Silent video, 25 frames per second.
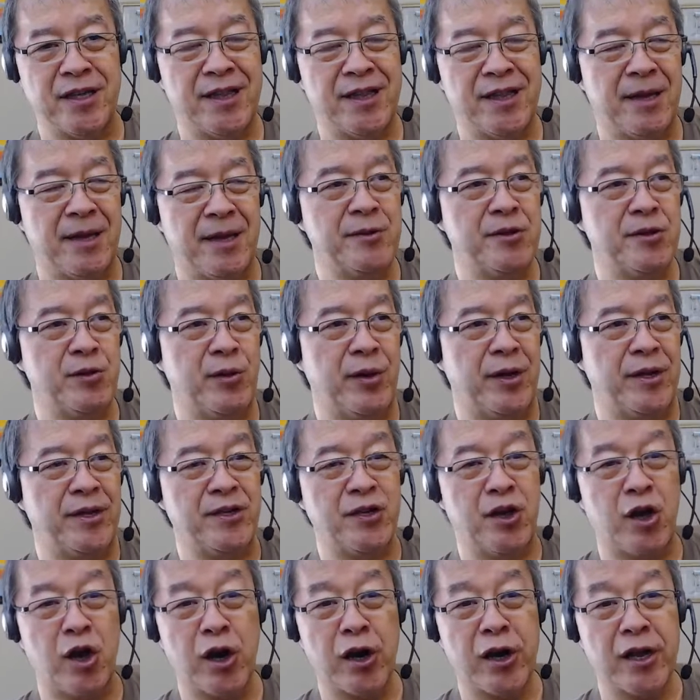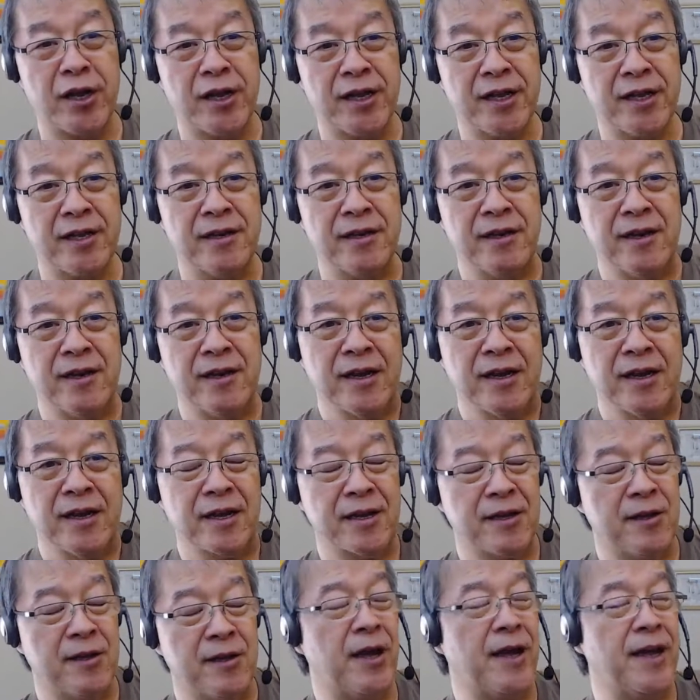to a targeted
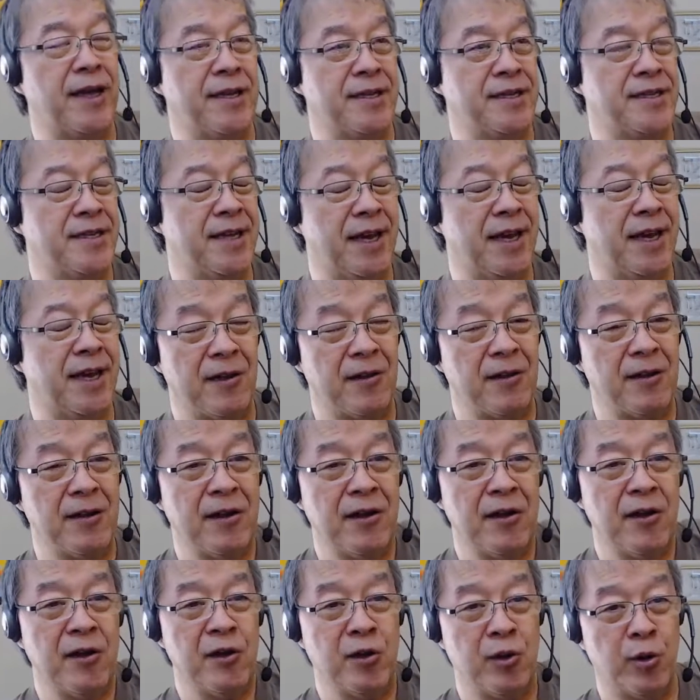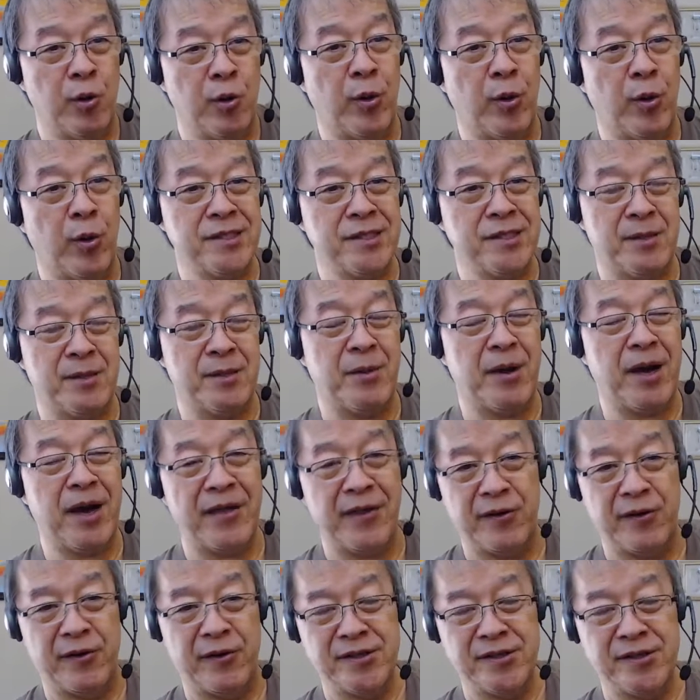clientele who wants to buy their
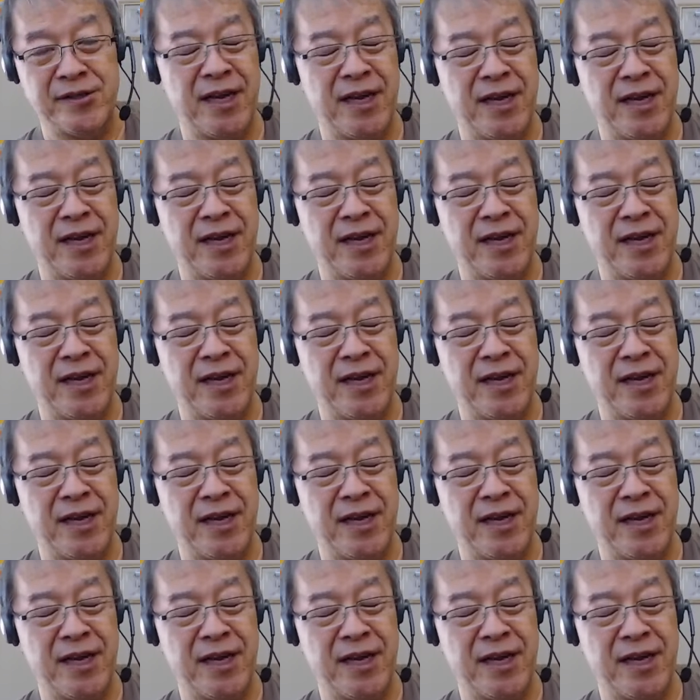stuff.